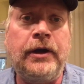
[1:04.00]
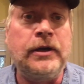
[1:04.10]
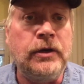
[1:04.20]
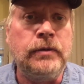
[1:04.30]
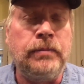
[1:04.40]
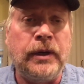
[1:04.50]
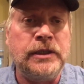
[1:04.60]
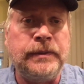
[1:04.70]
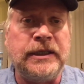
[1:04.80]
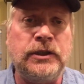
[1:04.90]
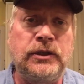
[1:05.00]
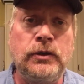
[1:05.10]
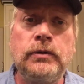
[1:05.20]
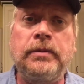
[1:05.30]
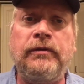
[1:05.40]
heard the New Brunswick
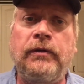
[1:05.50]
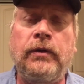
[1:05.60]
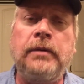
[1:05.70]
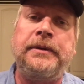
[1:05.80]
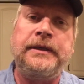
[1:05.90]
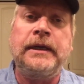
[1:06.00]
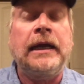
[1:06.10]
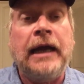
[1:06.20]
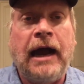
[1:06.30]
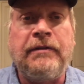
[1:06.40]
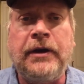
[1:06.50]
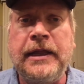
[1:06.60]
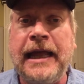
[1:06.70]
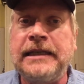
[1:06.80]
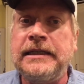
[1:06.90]
stew before, but I've heard
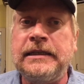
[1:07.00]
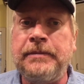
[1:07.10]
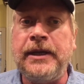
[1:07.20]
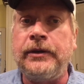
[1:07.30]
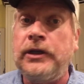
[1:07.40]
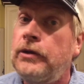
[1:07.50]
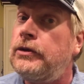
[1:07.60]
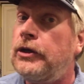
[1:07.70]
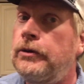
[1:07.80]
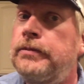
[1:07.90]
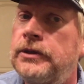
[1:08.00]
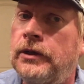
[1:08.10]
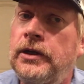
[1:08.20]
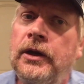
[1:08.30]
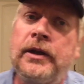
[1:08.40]
of that since I've been on YouTube.
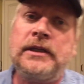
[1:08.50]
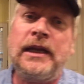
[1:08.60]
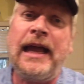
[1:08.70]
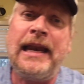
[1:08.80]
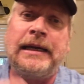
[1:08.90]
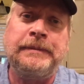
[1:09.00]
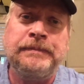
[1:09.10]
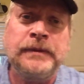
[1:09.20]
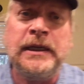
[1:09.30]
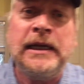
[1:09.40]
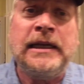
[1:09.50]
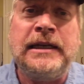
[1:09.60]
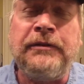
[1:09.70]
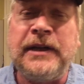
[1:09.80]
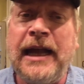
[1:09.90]
So, you know, there's a lot of
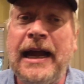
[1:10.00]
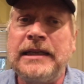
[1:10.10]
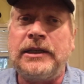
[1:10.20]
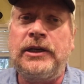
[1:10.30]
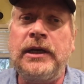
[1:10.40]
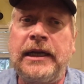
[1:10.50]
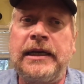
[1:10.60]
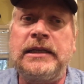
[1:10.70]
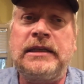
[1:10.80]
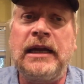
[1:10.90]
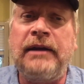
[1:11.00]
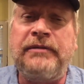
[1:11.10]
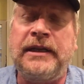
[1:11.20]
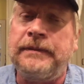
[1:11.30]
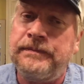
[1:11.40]
different kinds of cooking and
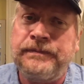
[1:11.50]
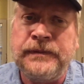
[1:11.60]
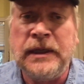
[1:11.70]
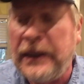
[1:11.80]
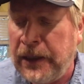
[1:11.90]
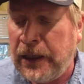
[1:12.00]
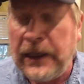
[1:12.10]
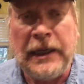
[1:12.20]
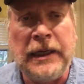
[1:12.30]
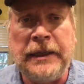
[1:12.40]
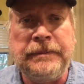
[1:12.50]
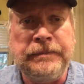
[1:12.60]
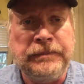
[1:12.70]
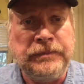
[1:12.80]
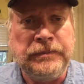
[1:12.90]
stuff that
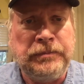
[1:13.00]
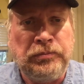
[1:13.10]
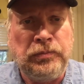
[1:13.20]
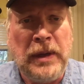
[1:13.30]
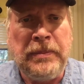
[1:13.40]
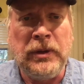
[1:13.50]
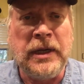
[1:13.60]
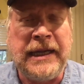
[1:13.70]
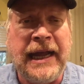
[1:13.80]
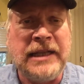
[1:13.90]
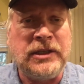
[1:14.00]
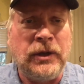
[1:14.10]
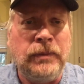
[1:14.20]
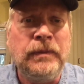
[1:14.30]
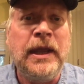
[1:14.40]
um, people look at.
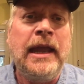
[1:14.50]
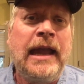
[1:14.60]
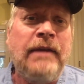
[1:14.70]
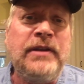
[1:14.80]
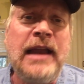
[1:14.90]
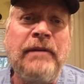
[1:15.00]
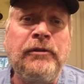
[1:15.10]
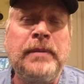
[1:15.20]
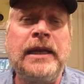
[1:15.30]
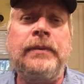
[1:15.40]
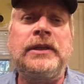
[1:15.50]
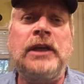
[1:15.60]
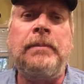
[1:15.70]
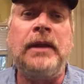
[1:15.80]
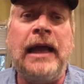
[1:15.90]
So if you're not familiar with
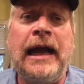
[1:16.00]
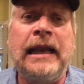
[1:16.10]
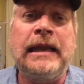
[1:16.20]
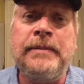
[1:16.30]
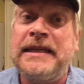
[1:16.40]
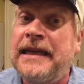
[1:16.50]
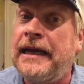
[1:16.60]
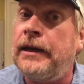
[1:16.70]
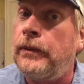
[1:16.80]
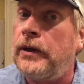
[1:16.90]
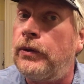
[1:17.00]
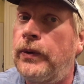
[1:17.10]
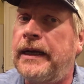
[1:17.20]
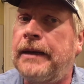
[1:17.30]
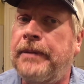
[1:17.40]
jambalaya, let me tell you real
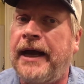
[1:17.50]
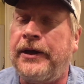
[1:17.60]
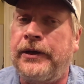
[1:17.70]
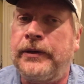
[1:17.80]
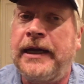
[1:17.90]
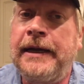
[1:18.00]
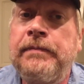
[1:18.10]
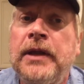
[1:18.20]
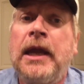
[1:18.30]
quick about it, okay?